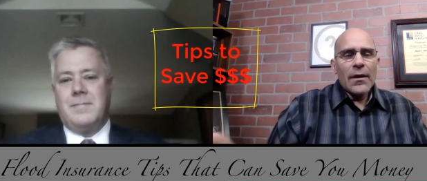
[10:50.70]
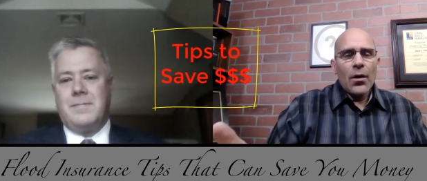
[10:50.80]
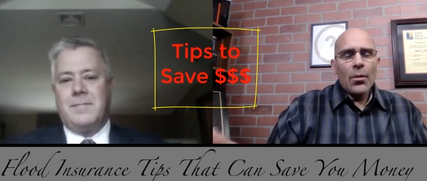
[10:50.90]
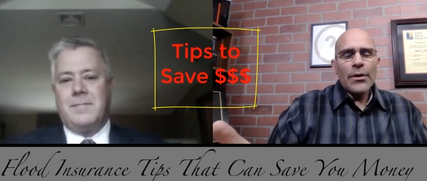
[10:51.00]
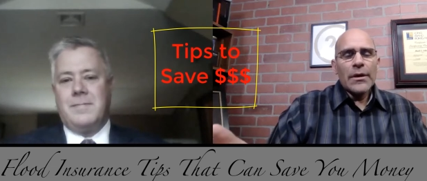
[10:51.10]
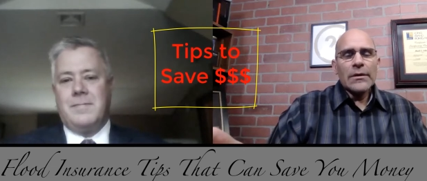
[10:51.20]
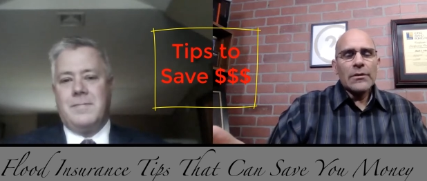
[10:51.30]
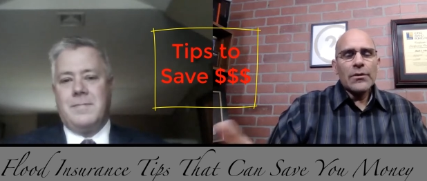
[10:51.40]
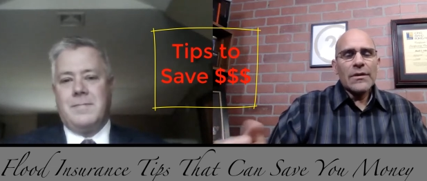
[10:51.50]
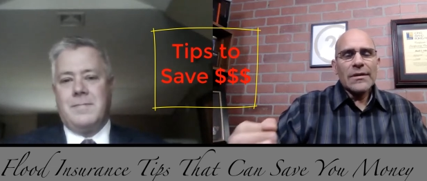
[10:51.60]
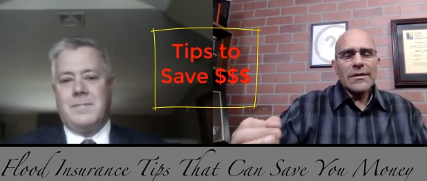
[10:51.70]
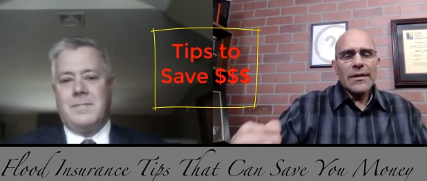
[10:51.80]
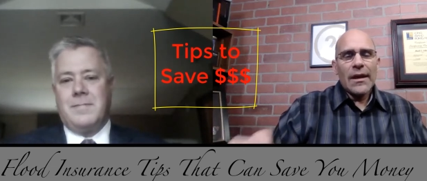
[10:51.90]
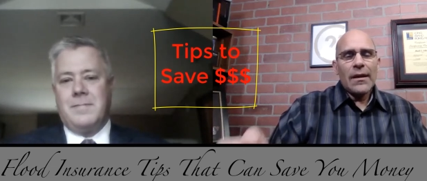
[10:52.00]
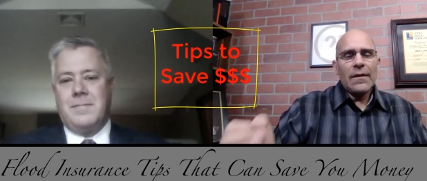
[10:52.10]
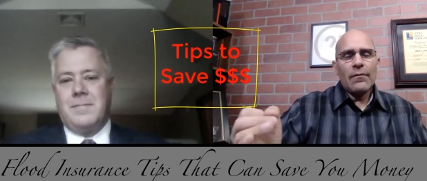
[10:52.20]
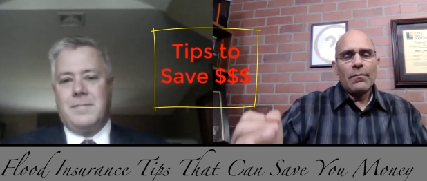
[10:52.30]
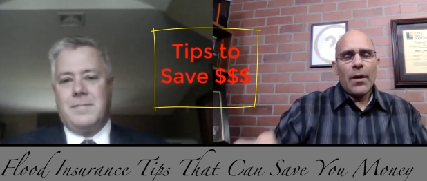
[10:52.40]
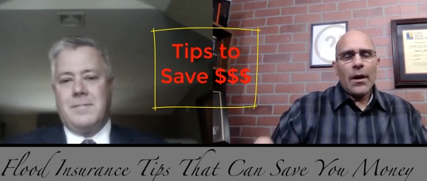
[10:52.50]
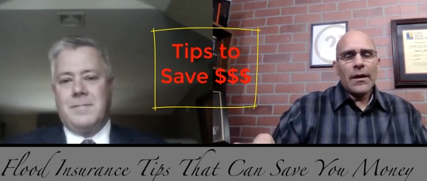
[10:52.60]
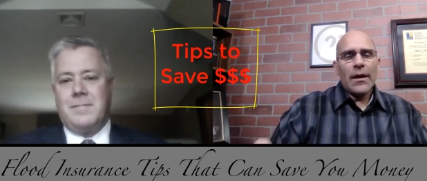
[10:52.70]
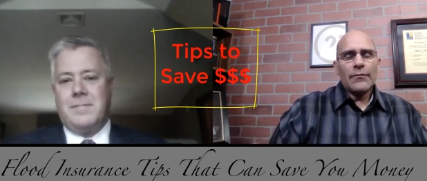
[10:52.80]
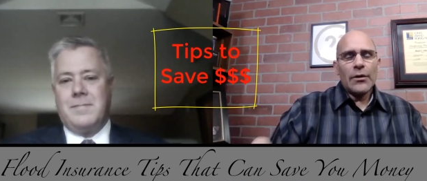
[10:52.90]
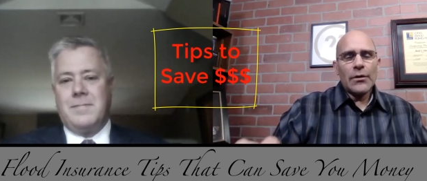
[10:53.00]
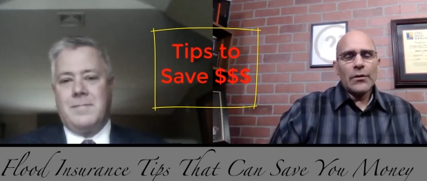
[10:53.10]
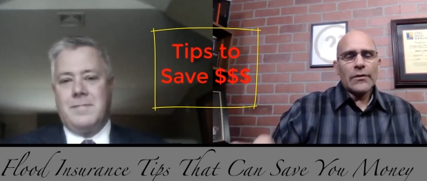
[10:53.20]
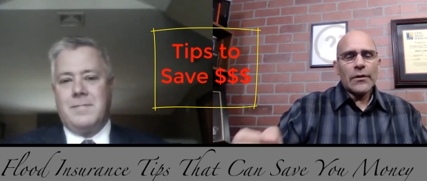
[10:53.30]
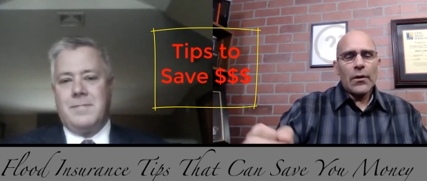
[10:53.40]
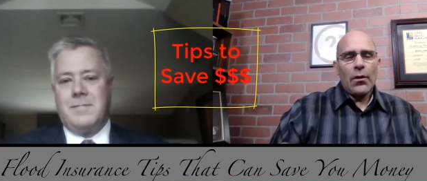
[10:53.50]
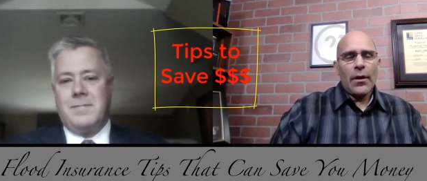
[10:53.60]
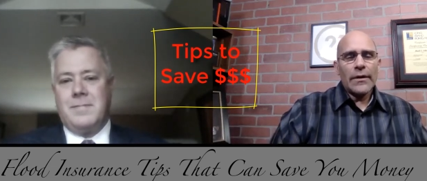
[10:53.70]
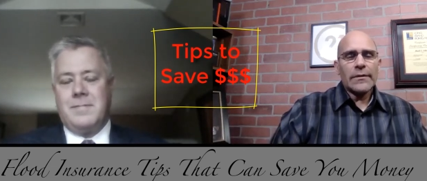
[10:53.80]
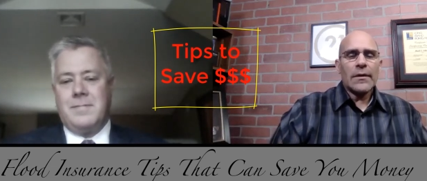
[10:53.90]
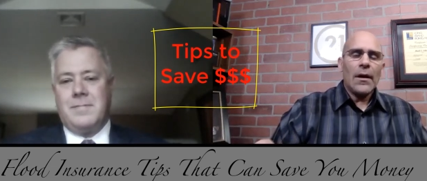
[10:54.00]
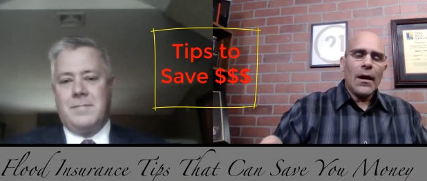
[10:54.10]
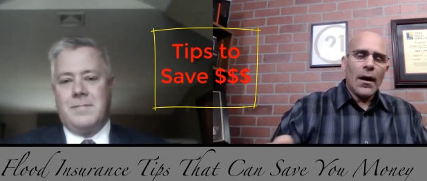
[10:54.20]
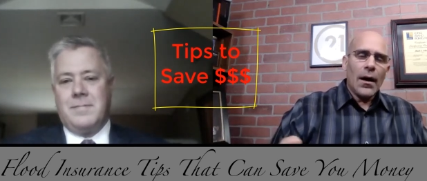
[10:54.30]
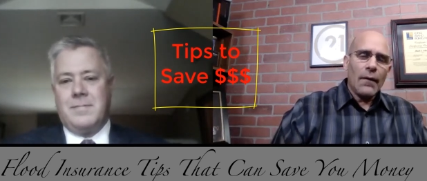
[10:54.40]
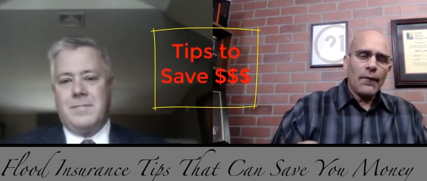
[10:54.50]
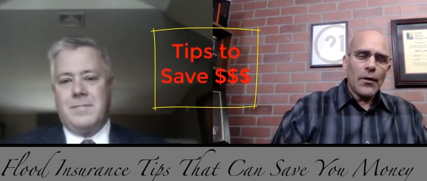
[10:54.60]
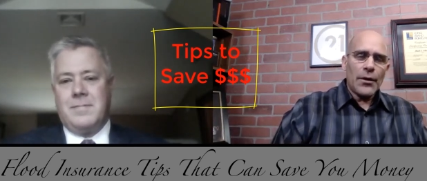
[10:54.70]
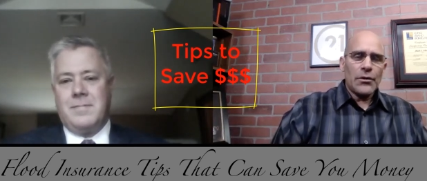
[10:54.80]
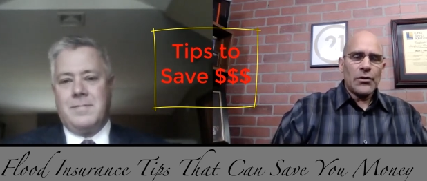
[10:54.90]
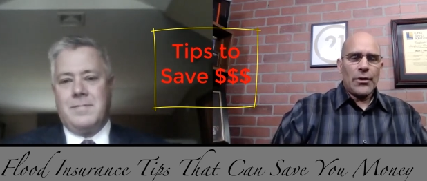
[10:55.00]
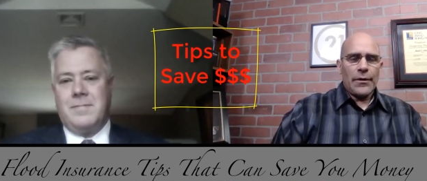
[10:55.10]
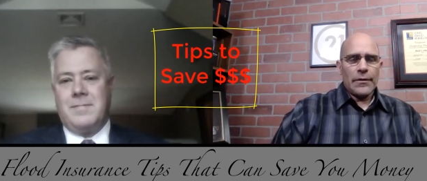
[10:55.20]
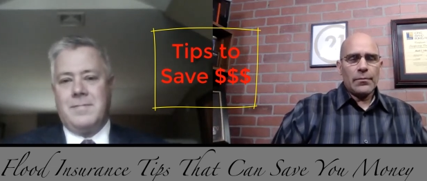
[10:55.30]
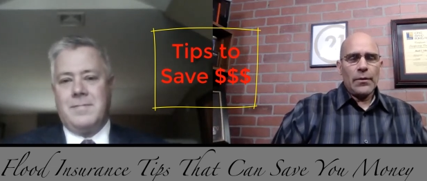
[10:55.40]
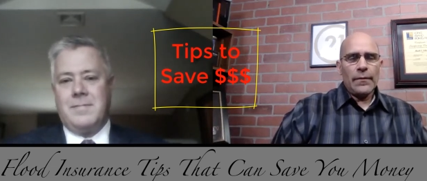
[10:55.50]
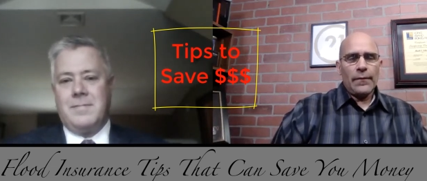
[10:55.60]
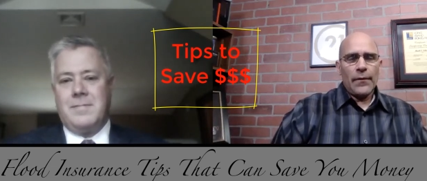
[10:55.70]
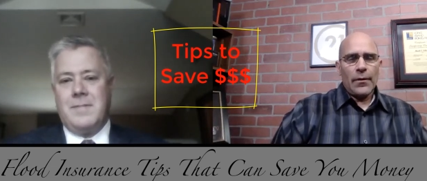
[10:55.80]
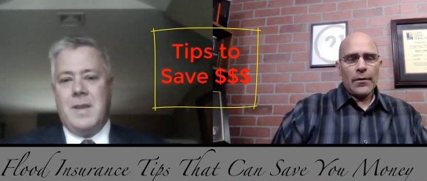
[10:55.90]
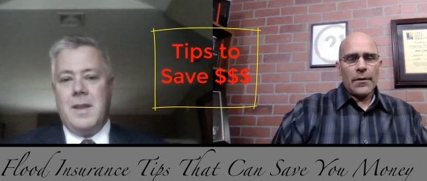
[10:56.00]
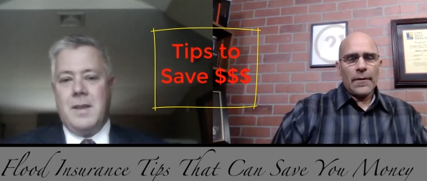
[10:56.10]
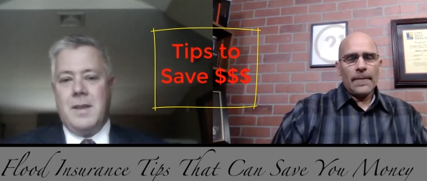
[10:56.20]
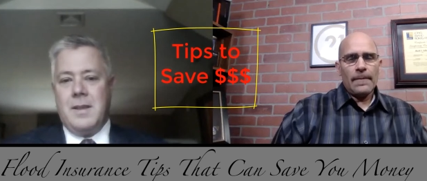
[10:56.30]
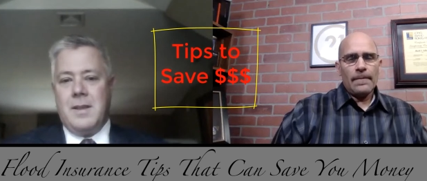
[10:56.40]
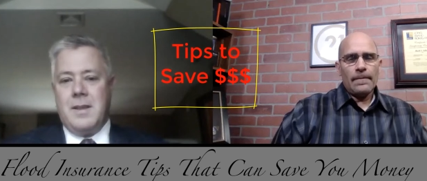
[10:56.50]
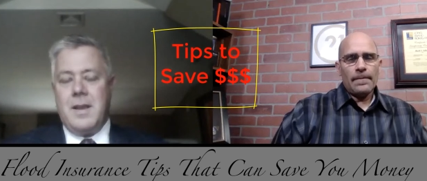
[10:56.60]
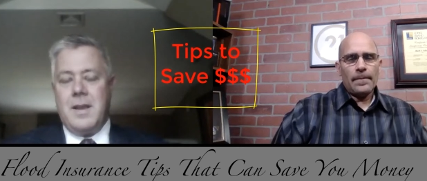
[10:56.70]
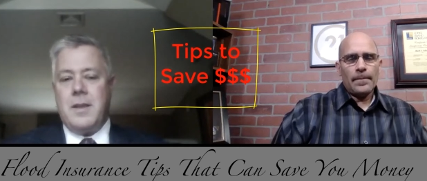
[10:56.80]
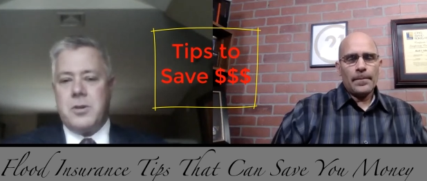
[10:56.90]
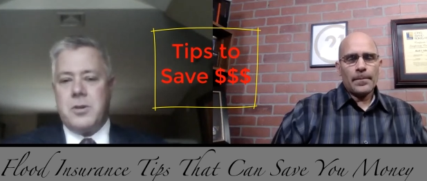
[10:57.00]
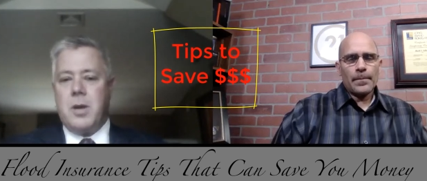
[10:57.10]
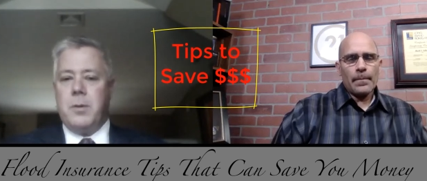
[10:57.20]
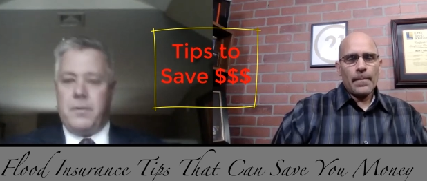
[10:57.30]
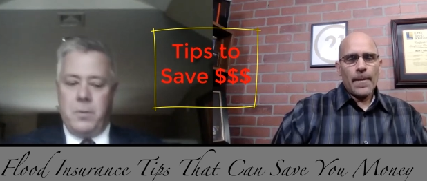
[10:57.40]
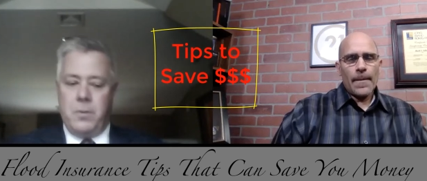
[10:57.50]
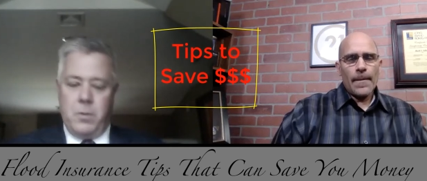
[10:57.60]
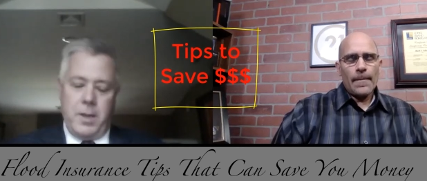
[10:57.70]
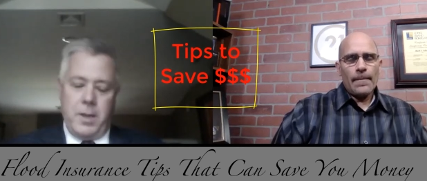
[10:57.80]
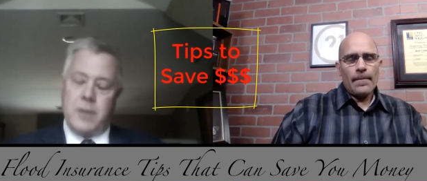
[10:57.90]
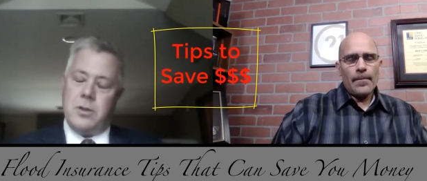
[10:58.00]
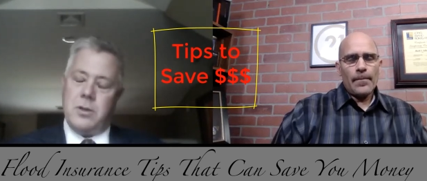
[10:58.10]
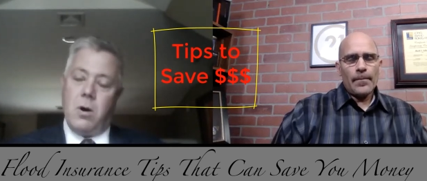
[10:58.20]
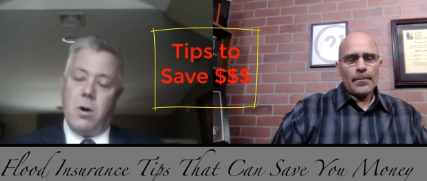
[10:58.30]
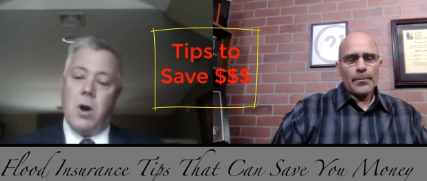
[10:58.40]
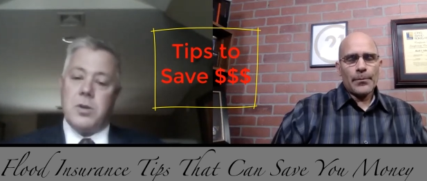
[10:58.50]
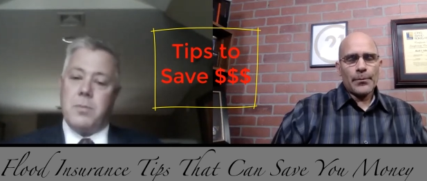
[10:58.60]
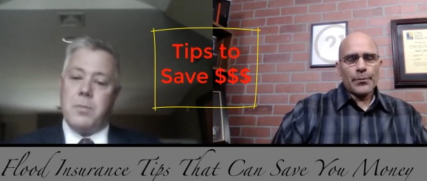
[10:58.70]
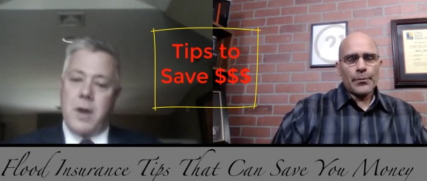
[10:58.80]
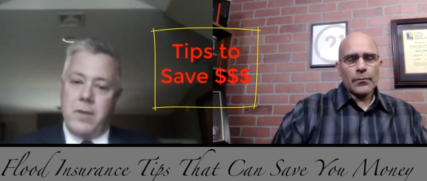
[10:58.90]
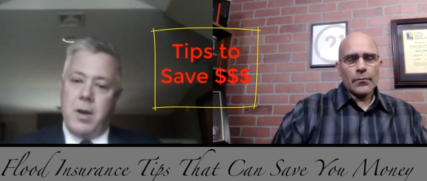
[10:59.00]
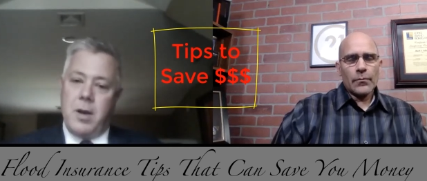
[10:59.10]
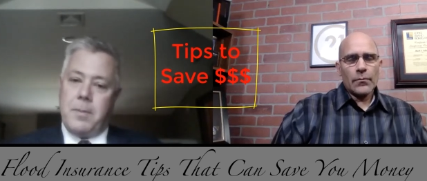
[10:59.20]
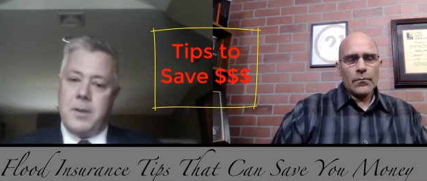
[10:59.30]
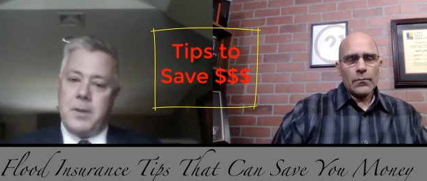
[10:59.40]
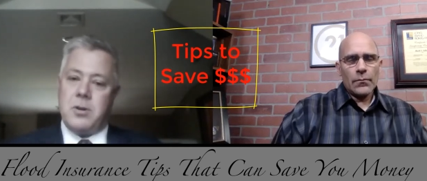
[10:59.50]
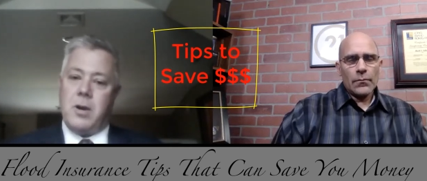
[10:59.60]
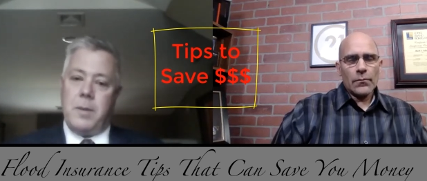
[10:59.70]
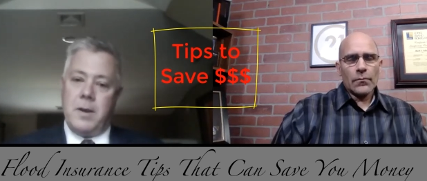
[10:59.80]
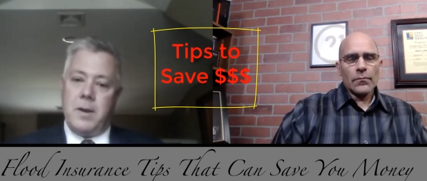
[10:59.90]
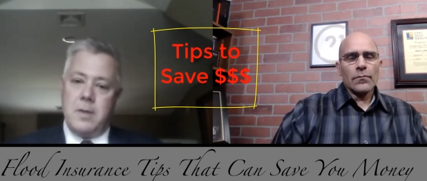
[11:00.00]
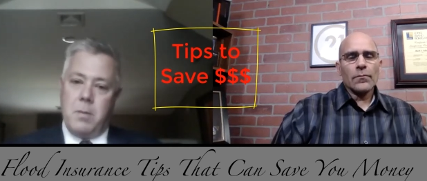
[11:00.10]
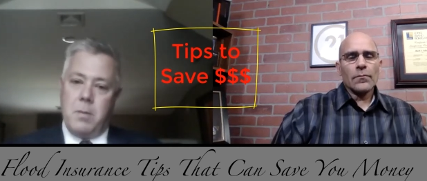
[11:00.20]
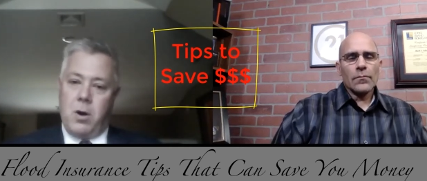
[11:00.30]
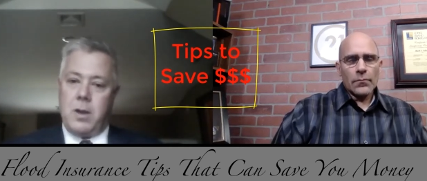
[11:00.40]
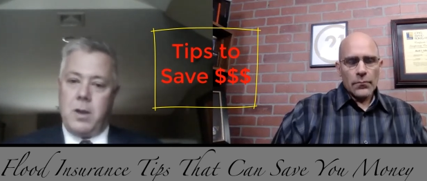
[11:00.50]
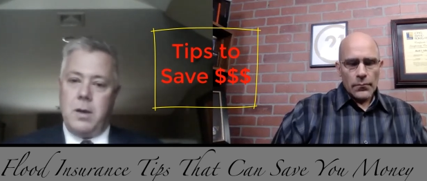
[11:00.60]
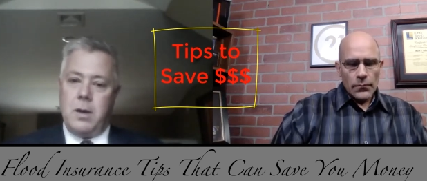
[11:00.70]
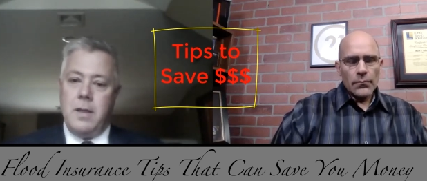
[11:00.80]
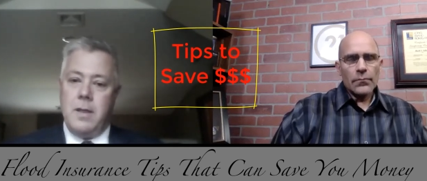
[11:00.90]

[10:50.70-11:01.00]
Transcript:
Speaker 1: a homeowner can do to save money and reduce the cost of flood insurance moving forward?
Speaker 2: Yeah, there's a couple of different things. There are some private companies that are coming into the market.
Speaker 1: They're